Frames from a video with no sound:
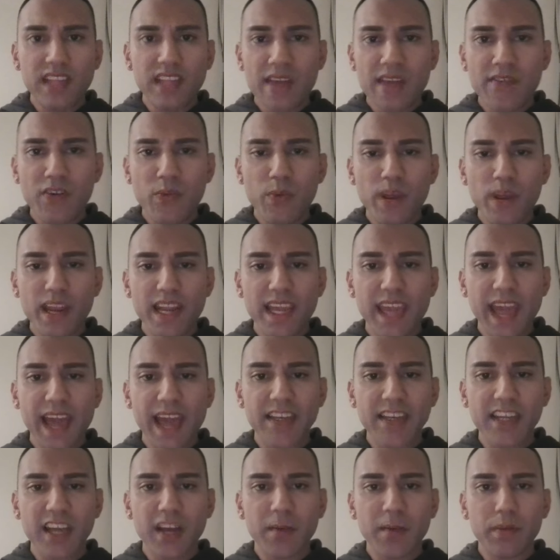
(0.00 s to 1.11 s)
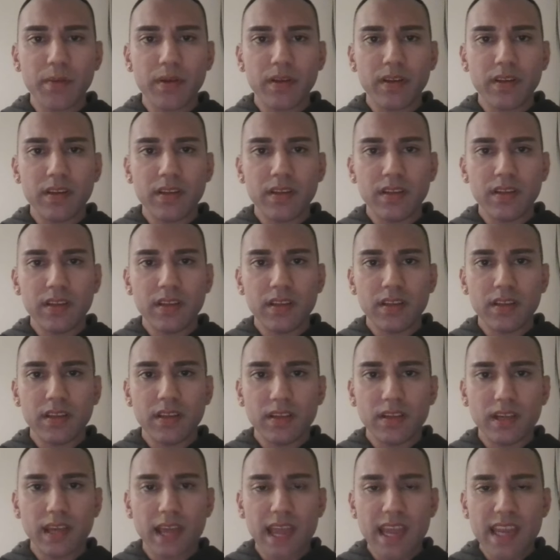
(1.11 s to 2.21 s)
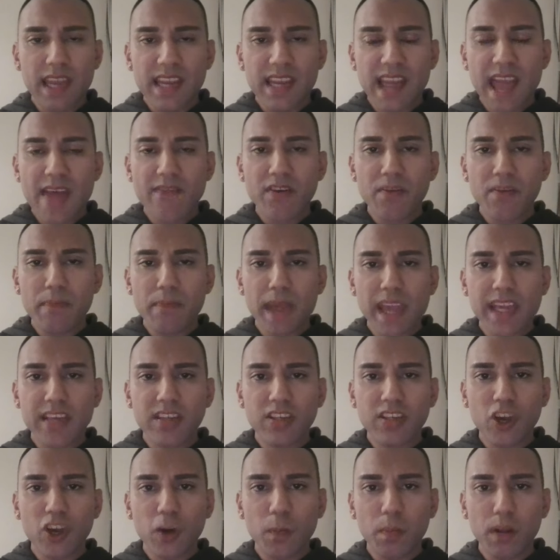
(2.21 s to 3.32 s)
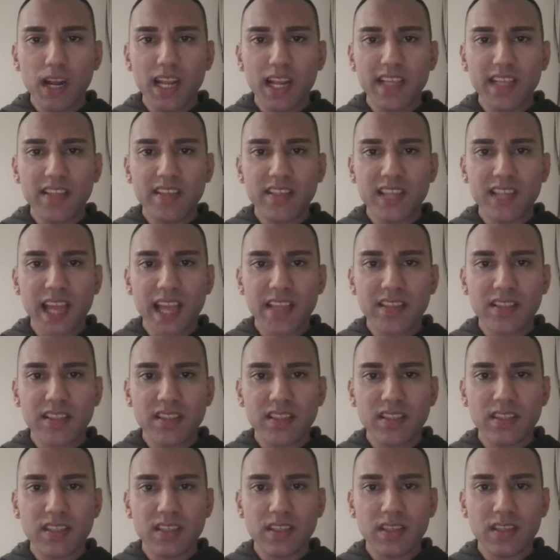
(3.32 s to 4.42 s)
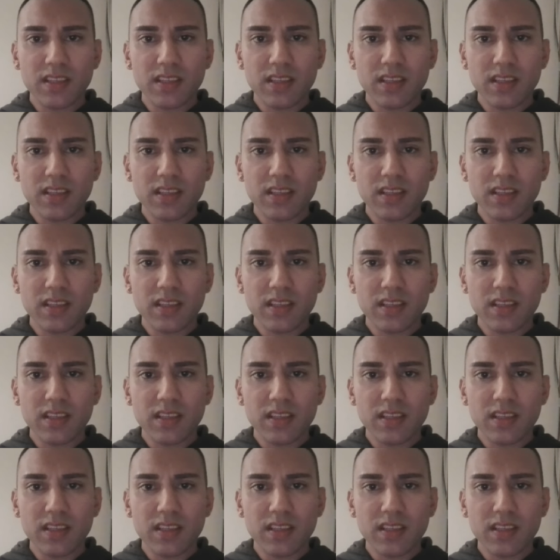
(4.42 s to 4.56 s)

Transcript: never really add up. It never makes complete sense.